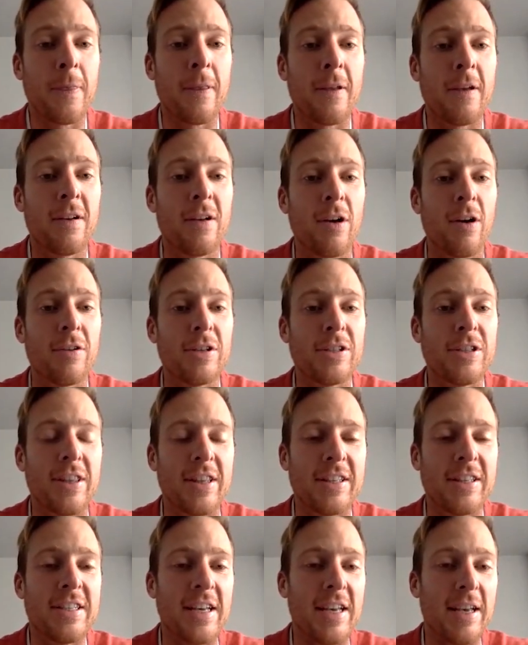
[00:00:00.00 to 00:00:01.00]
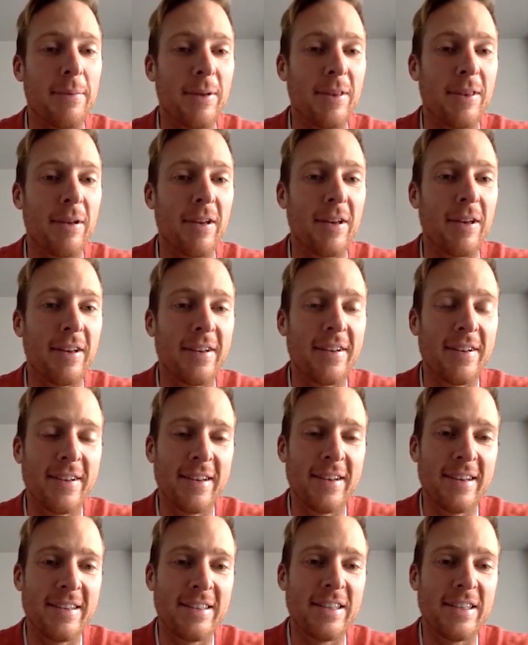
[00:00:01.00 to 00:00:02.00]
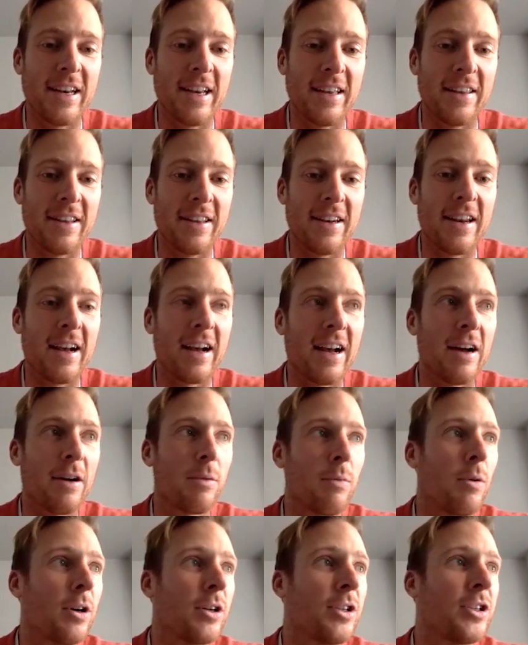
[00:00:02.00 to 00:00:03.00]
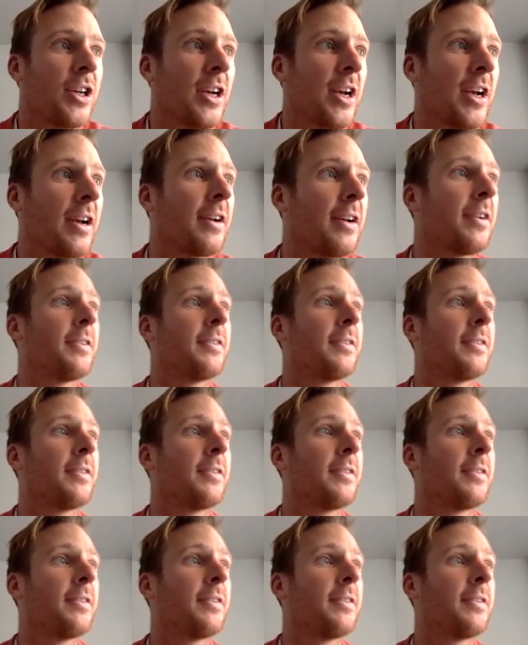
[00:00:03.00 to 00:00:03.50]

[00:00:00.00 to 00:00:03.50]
obviously the team and the sitting in the dugout watching.